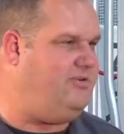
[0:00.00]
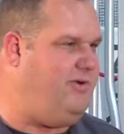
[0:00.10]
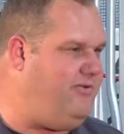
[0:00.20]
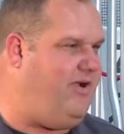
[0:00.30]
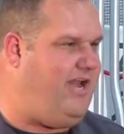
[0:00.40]
a
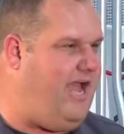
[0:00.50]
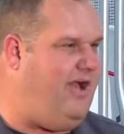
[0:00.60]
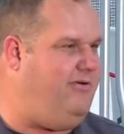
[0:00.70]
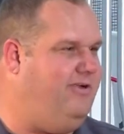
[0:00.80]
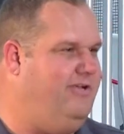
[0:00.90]
week right
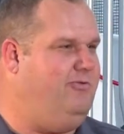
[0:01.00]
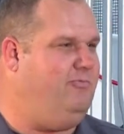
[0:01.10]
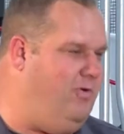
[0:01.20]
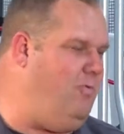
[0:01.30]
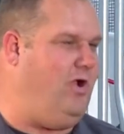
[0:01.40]
now.
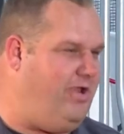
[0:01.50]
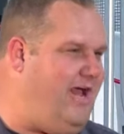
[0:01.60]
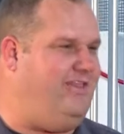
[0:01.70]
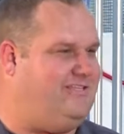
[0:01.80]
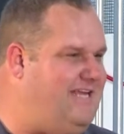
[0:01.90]
We're working
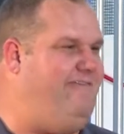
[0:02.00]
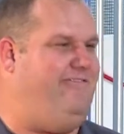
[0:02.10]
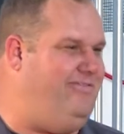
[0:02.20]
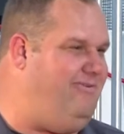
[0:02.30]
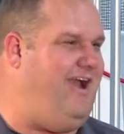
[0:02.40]
on the
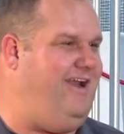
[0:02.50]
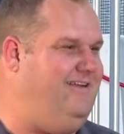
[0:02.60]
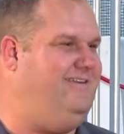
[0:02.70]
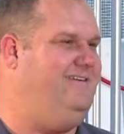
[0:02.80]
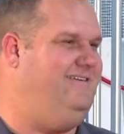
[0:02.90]
7th, right?
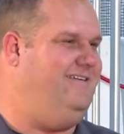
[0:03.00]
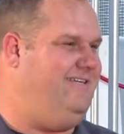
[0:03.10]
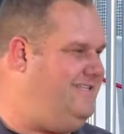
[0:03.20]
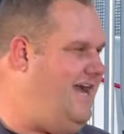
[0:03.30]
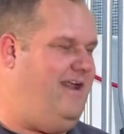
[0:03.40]
He
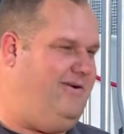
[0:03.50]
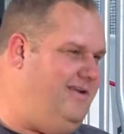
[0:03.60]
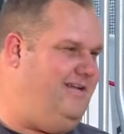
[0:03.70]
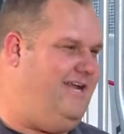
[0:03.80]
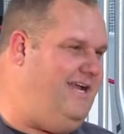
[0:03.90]

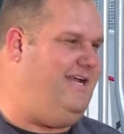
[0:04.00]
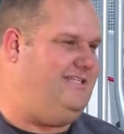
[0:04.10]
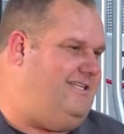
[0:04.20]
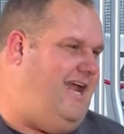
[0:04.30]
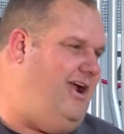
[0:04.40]

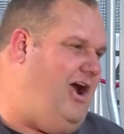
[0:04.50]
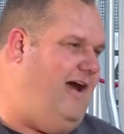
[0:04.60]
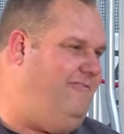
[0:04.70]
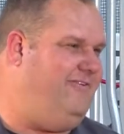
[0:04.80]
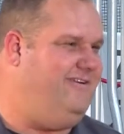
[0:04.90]
gets a day
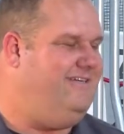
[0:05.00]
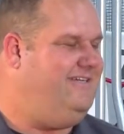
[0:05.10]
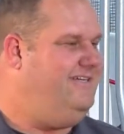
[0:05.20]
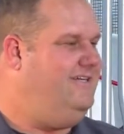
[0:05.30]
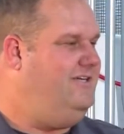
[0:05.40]
off.
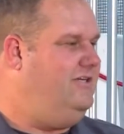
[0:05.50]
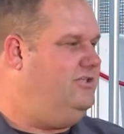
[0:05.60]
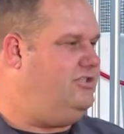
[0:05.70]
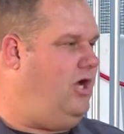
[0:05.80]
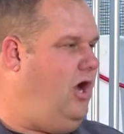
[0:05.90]

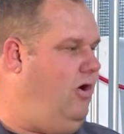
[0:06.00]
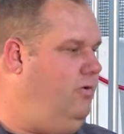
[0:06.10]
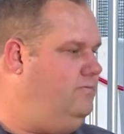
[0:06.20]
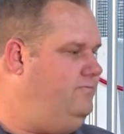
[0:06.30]
So